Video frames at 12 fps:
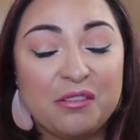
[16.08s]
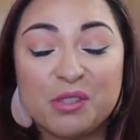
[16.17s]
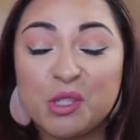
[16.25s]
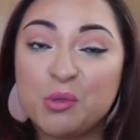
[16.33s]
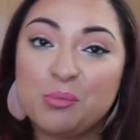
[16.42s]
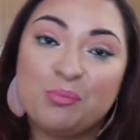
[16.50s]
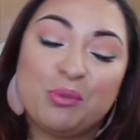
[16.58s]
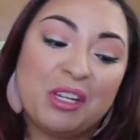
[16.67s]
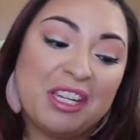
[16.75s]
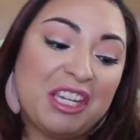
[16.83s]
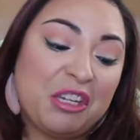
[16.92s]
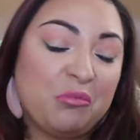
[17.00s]
of
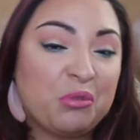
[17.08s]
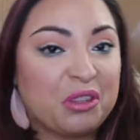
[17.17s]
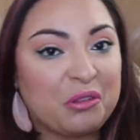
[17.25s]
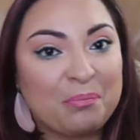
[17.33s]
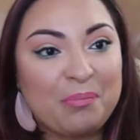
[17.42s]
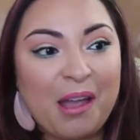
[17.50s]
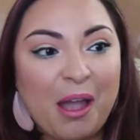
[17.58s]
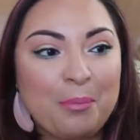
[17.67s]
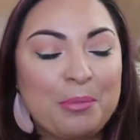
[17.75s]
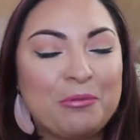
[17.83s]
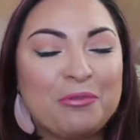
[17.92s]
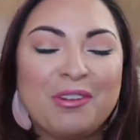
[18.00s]
springy with a
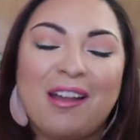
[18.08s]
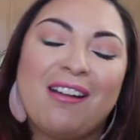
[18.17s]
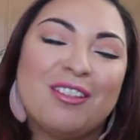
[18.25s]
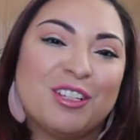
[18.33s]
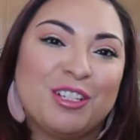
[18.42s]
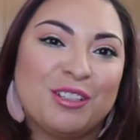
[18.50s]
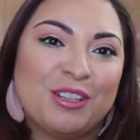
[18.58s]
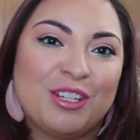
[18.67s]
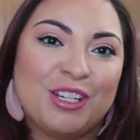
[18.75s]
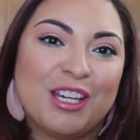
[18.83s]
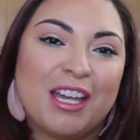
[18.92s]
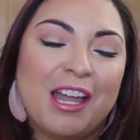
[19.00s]
pop of color
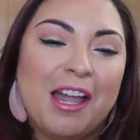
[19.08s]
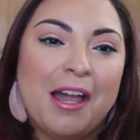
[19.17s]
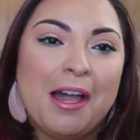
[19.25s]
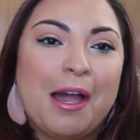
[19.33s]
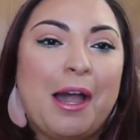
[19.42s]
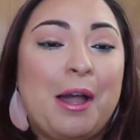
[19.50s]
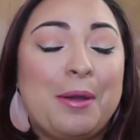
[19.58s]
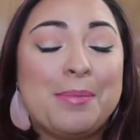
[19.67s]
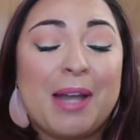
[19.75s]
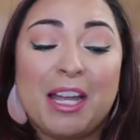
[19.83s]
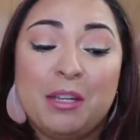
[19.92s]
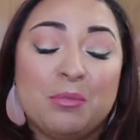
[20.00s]
look.
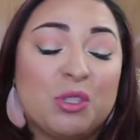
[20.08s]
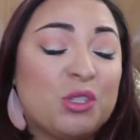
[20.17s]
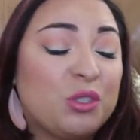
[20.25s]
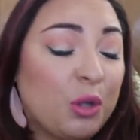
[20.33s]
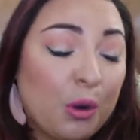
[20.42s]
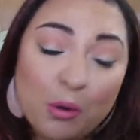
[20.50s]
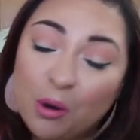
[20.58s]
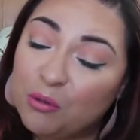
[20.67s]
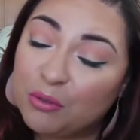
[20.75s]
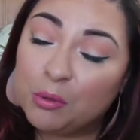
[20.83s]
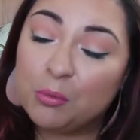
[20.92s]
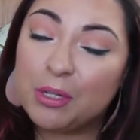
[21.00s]
I am so
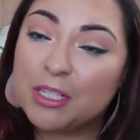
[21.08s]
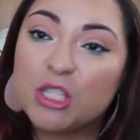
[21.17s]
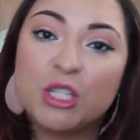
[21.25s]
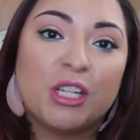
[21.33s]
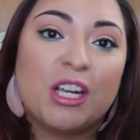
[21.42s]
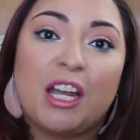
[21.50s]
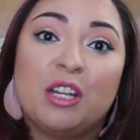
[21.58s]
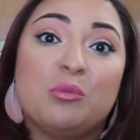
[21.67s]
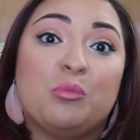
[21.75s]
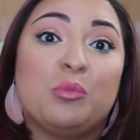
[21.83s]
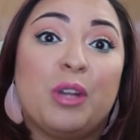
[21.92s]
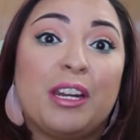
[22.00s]
over winter. I
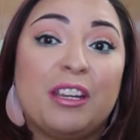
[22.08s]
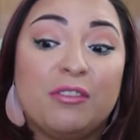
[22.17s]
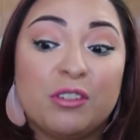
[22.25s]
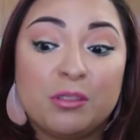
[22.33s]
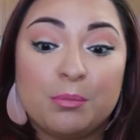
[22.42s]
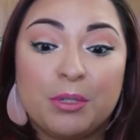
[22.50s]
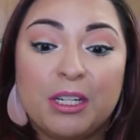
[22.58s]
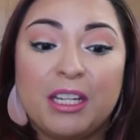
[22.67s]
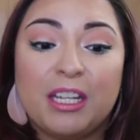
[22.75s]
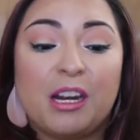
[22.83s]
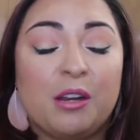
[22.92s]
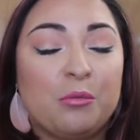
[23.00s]
am ready for
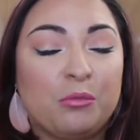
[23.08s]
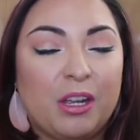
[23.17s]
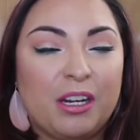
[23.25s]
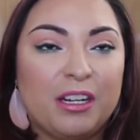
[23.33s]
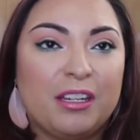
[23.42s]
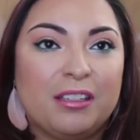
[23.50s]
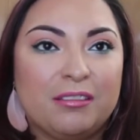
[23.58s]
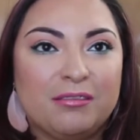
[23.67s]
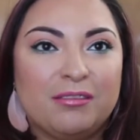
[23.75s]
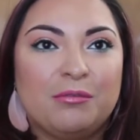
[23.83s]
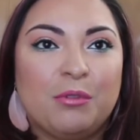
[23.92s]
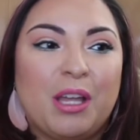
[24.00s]
spring and I'm ready,
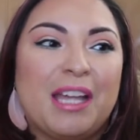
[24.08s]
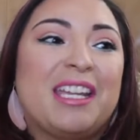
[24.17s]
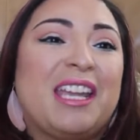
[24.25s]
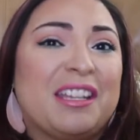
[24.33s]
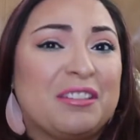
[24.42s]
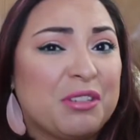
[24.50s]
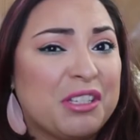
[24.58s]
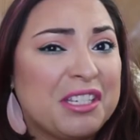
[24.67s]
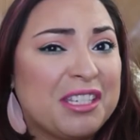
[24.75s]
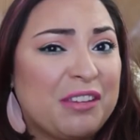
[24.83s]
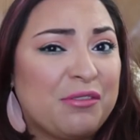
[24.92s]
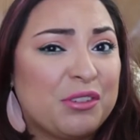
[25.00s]
well, I can't really
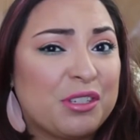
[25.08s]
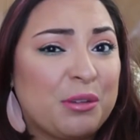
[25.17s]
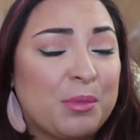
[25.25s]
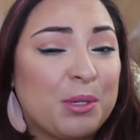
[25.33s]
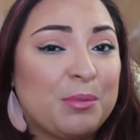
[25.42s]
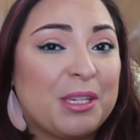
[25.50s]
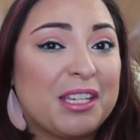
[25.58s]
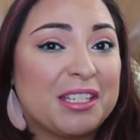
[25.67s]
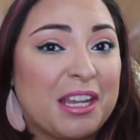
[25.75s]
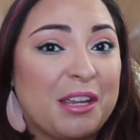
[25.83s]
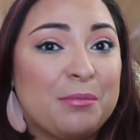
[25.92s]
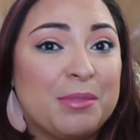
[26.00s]
say for summer because
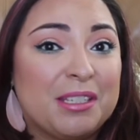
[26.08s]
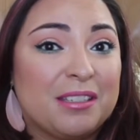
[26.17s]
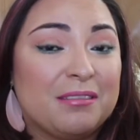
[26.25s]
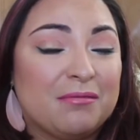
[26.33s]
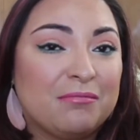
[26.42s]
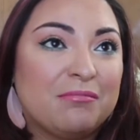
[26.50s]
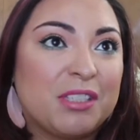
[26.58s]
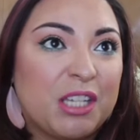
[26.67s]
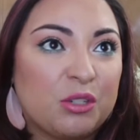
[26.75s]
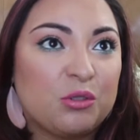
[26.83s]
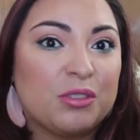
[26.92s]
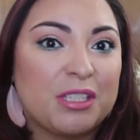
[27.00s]
I am in
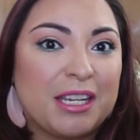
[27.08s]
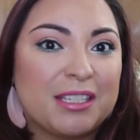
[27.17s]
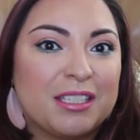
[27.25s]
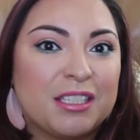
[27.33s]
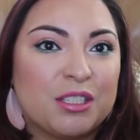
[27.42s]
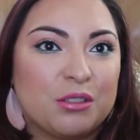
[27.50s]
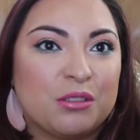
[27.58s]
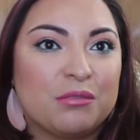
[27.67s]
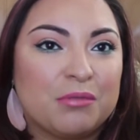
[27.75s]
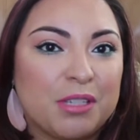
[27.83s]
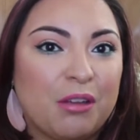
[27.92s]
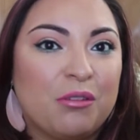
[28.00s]
Central Texas or
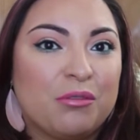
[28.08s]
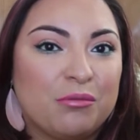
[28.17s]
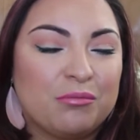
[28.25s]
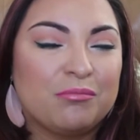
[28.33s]
South